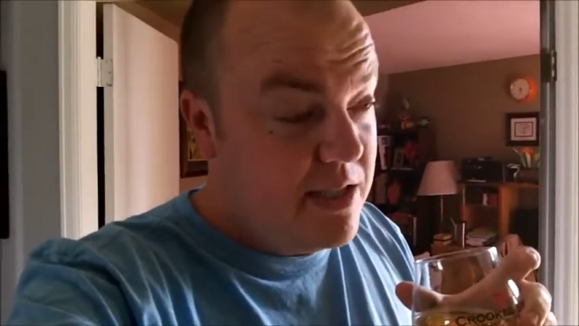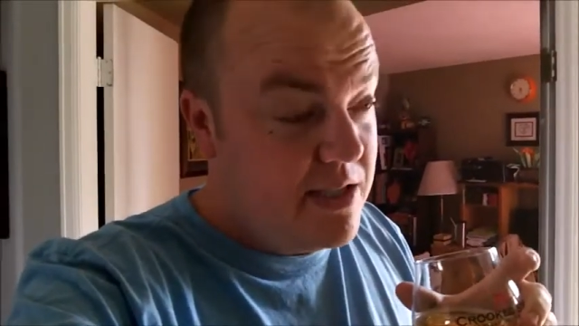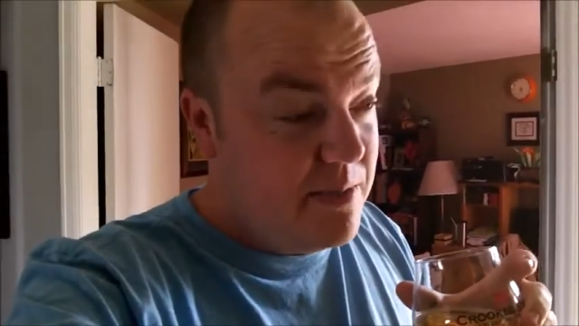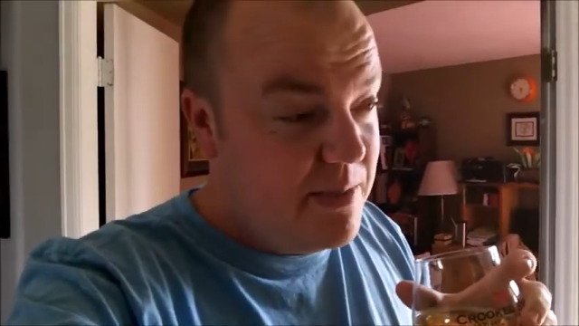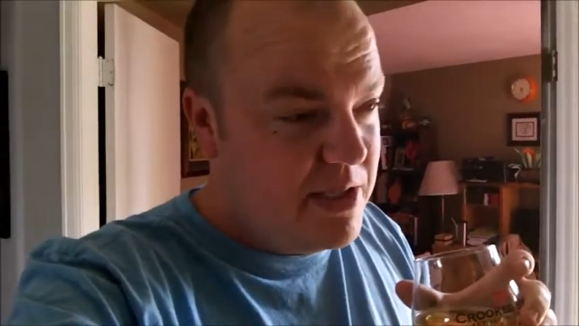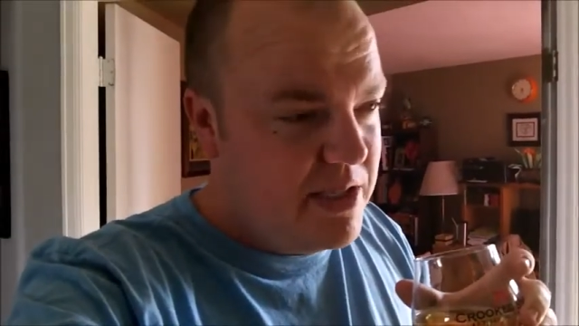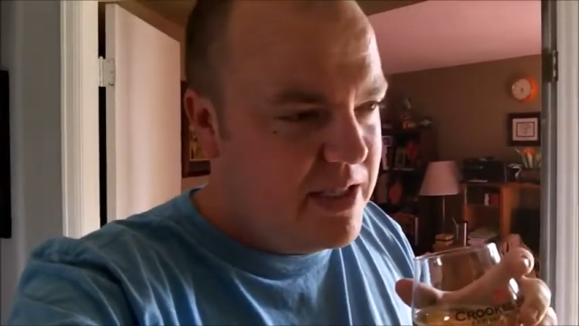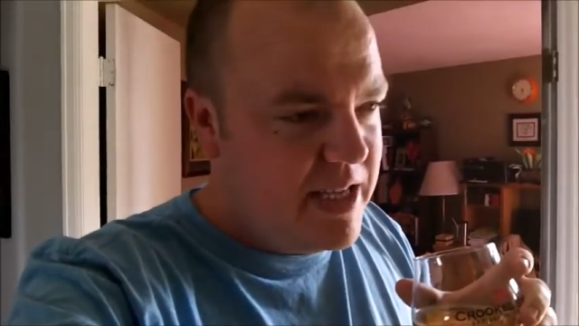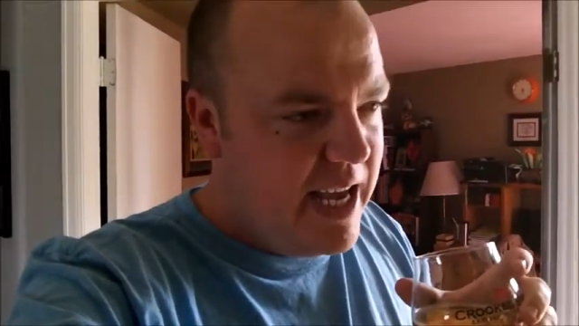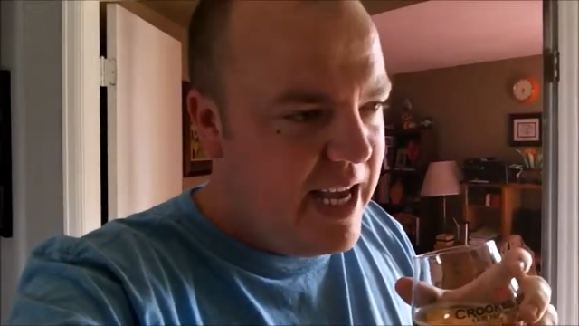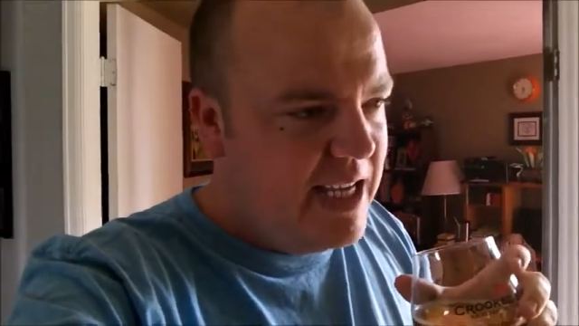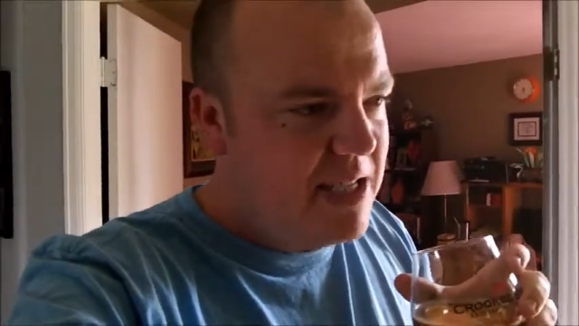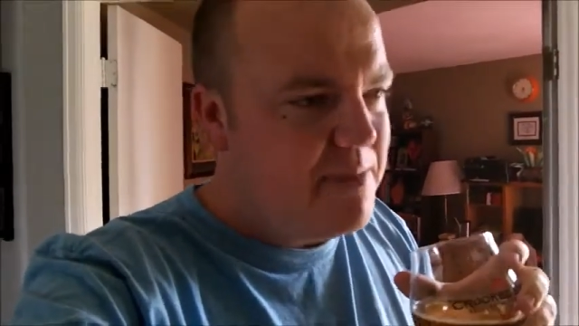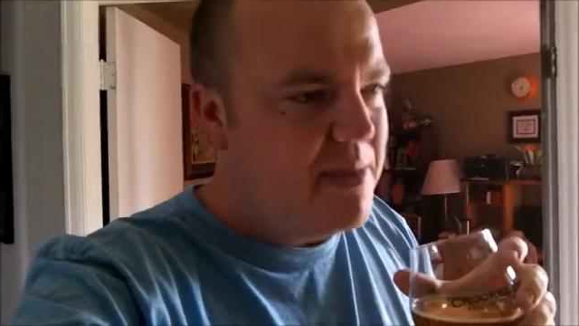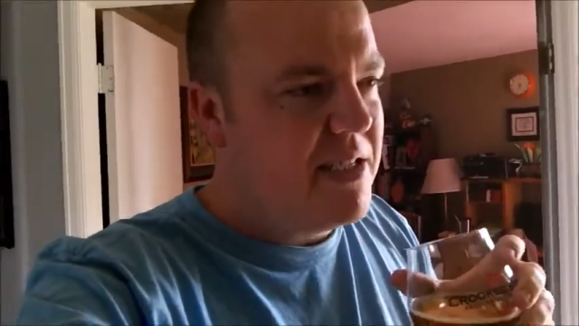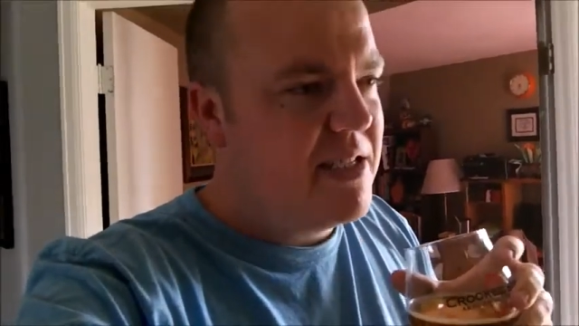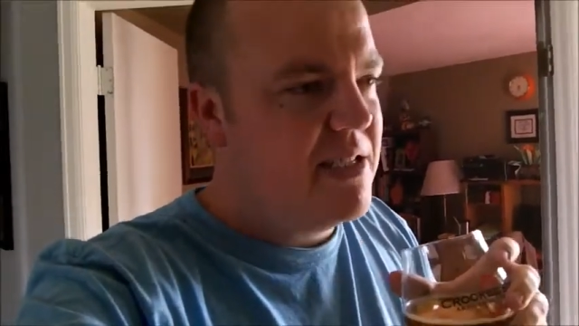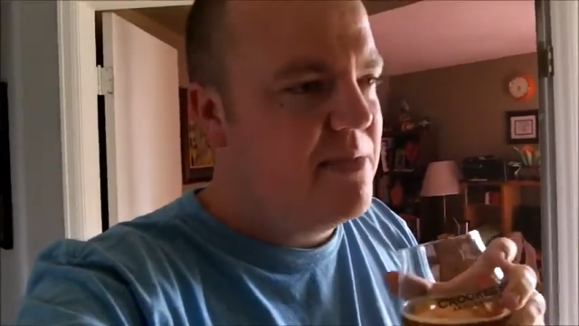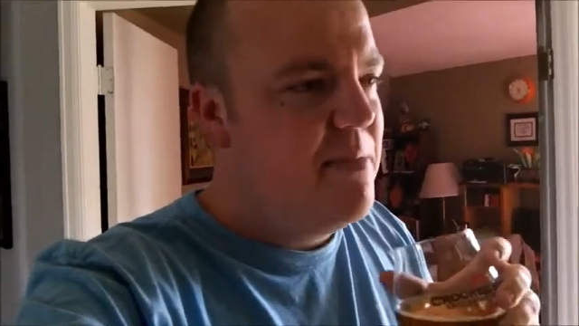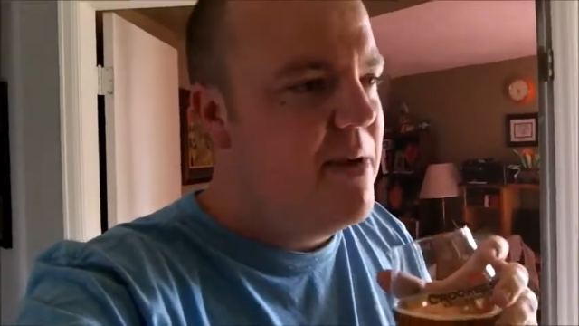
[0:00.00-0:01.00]
much taste,
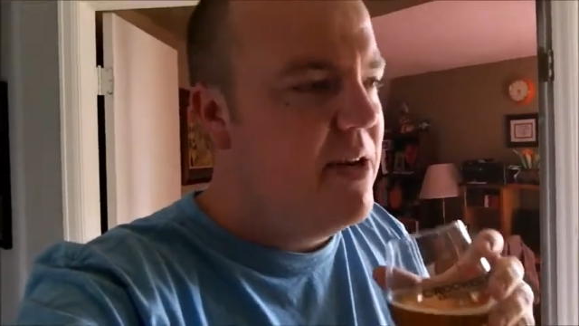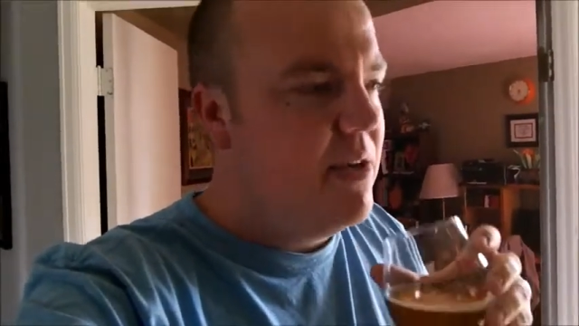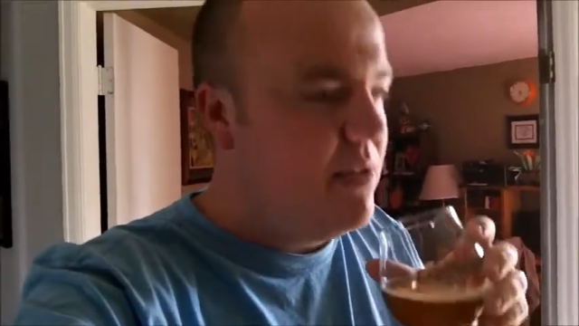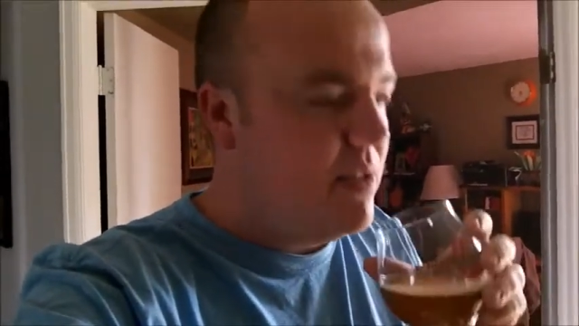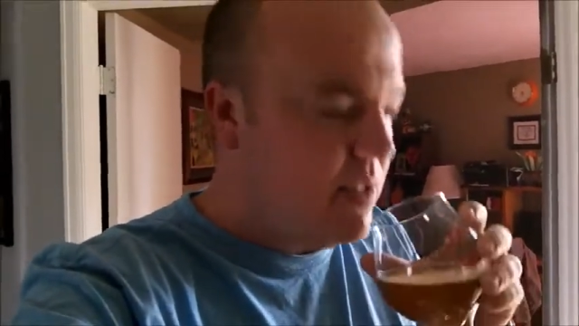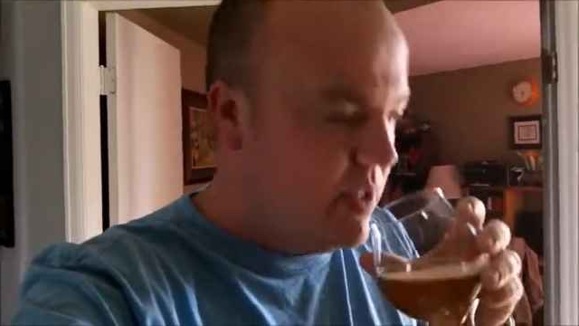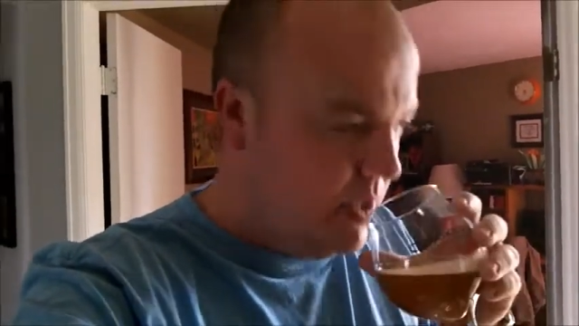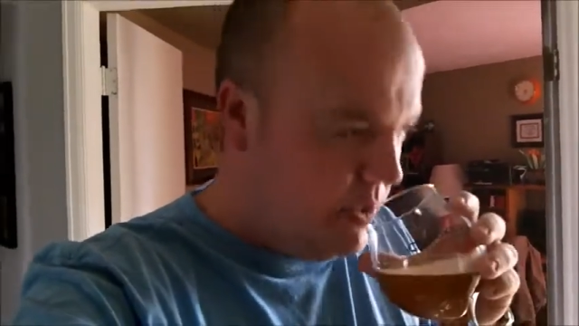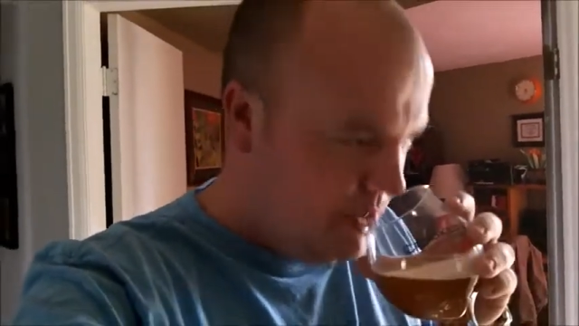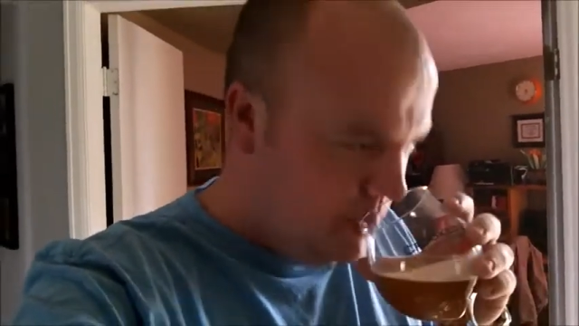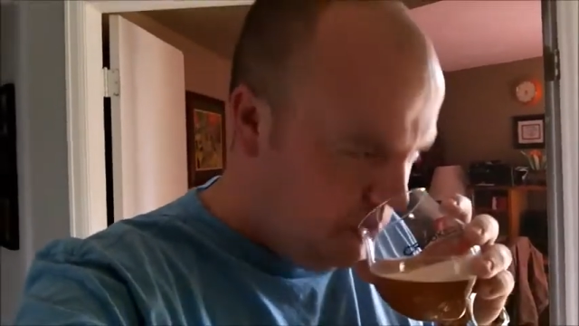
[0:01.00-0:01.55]
but smells.